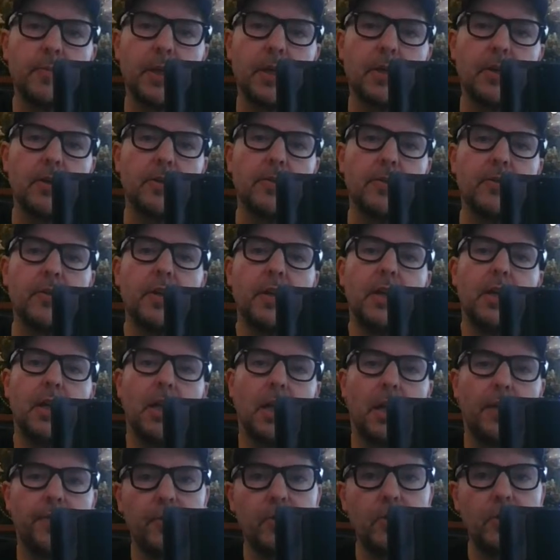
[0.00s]
because
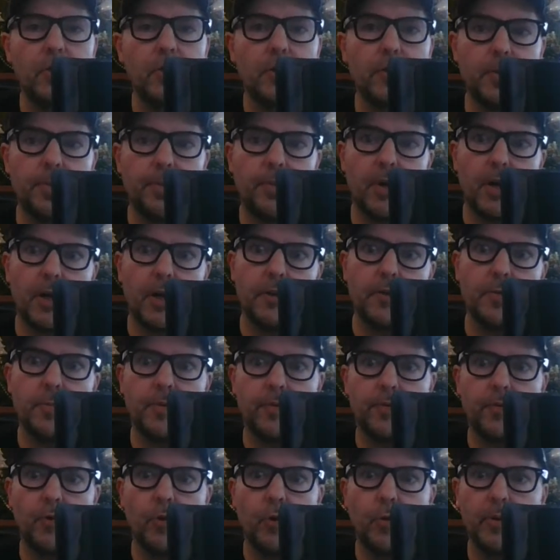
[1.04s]
if you look at the price
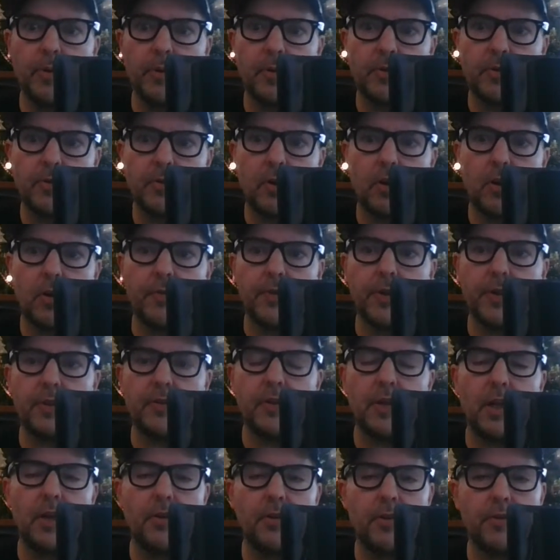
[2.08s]
performance of its
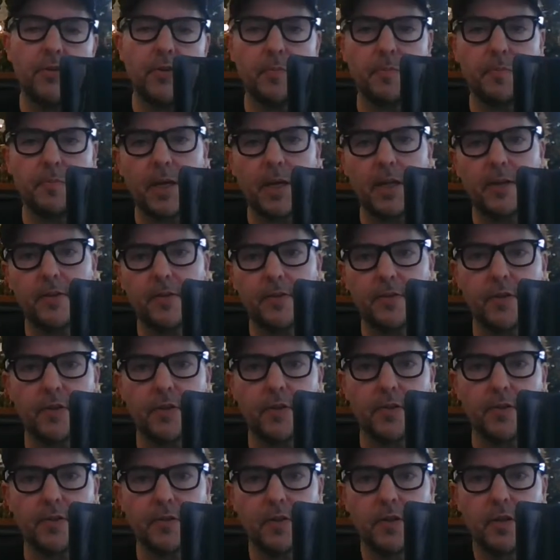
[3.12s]
nearest
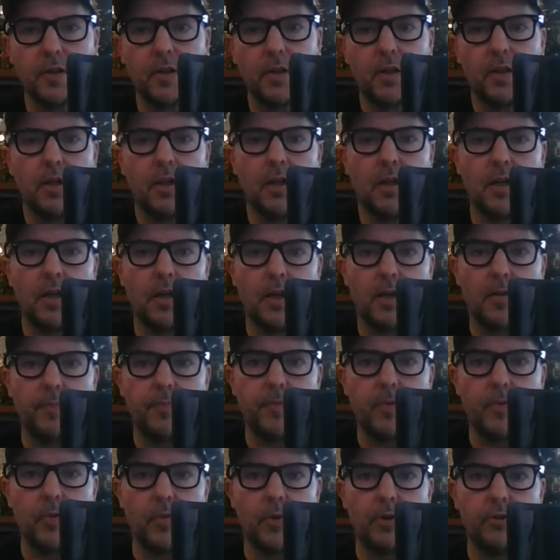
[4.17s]
competitors,
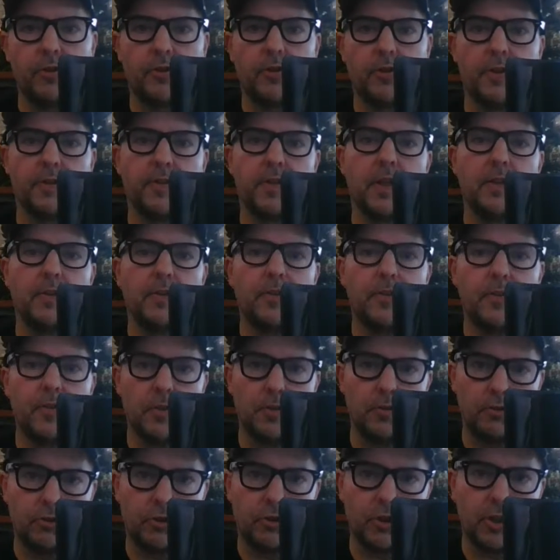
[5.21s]
um, which is things like
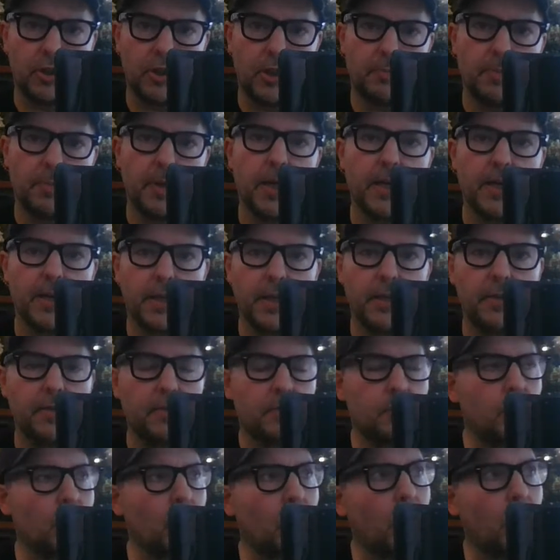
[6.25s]
Sushi, Pancake
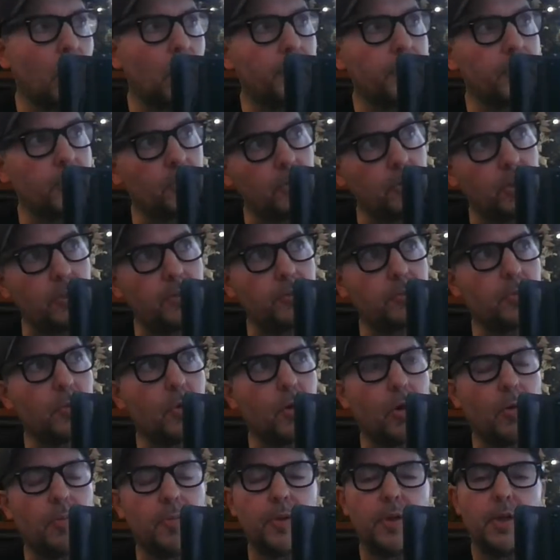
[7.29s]
Swap,
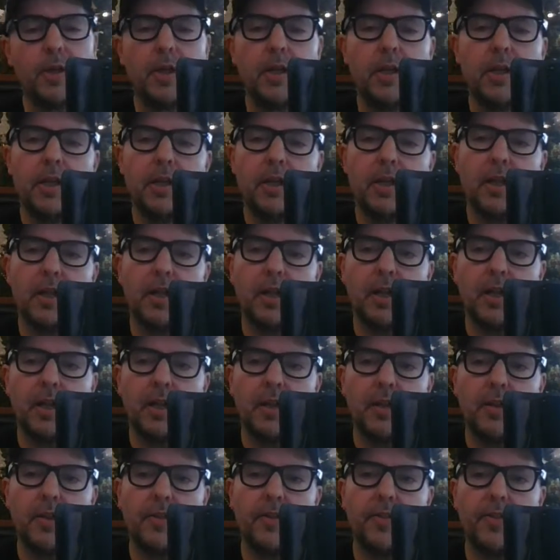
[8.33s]
Uniswap,
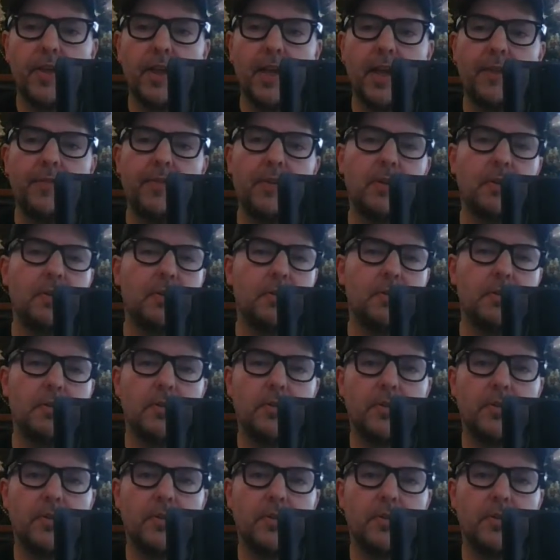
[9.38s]
uh, they haven't